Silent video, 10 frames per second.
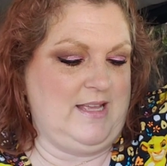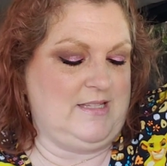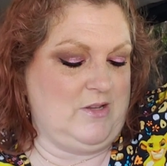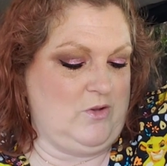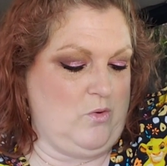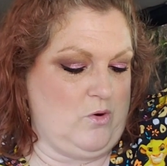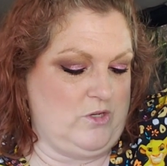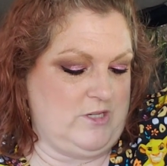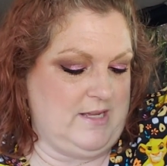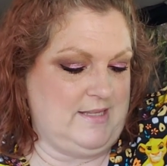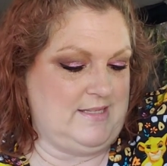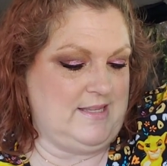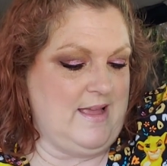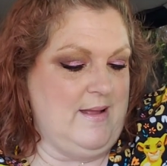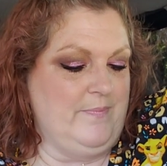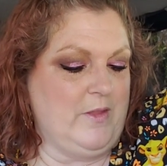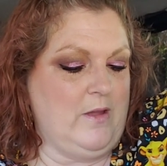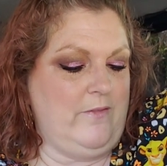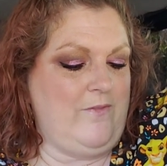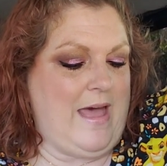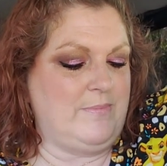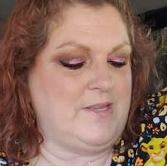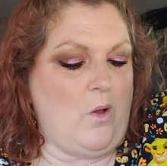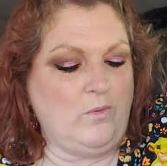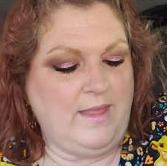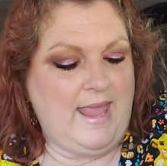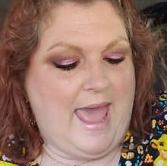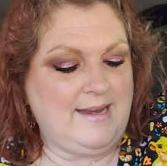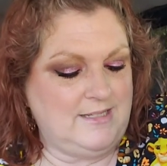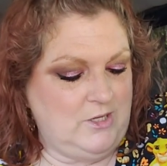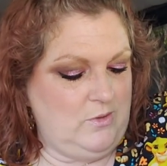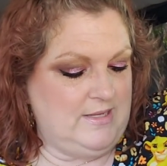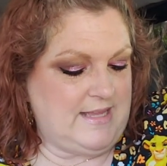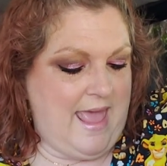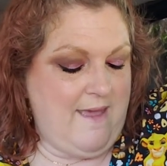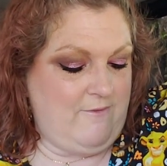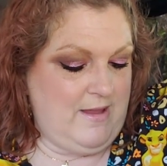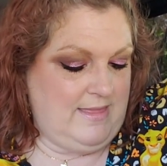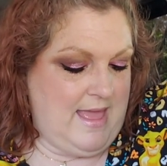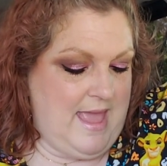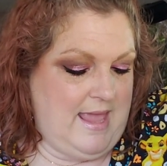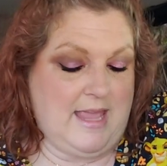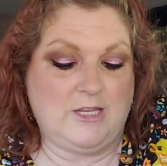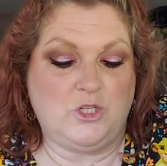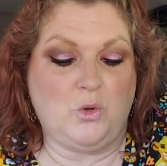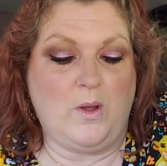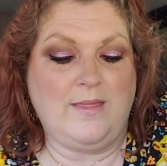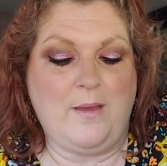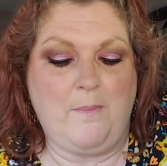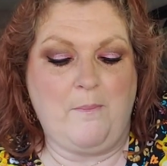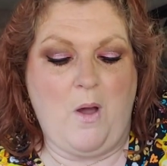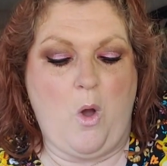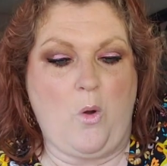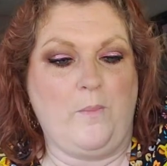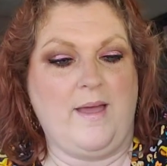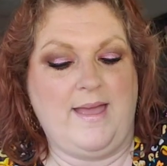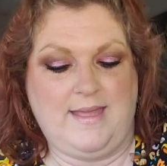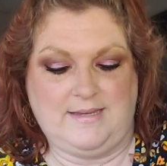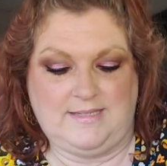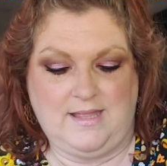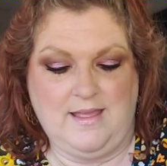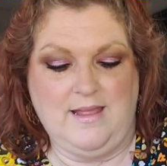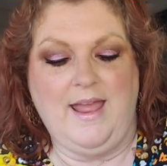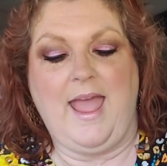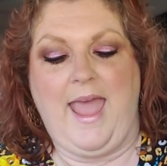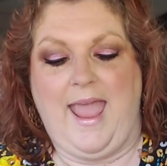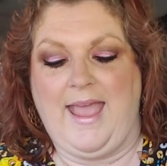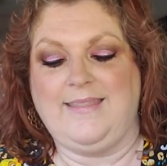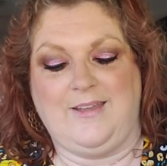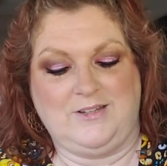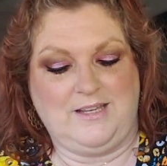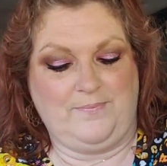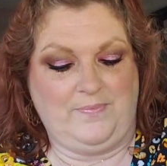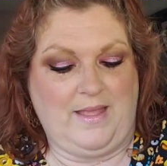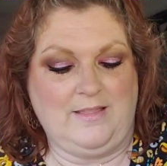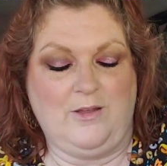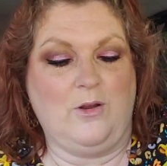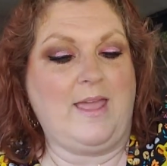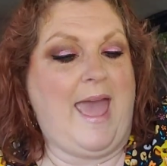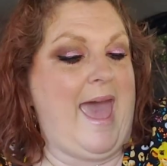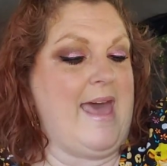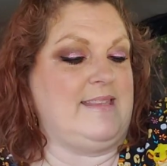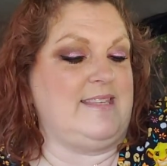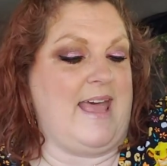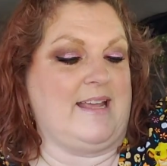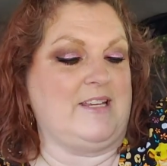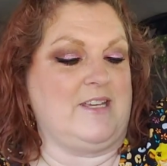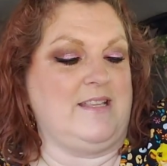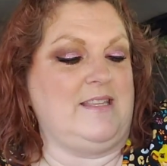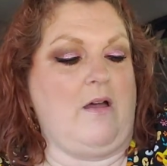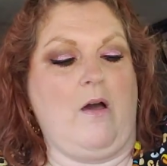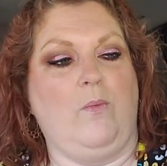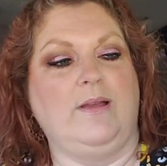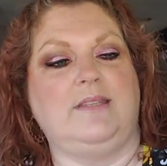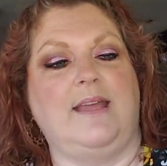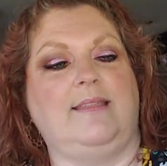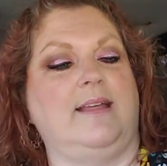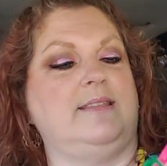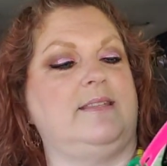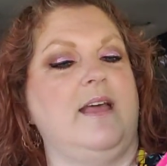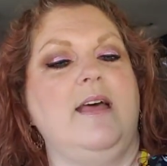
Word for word: it's gorgeous. Good vibes only. Attitude is everything. Enjoy the moment. And there's a little cat section, so I always think that's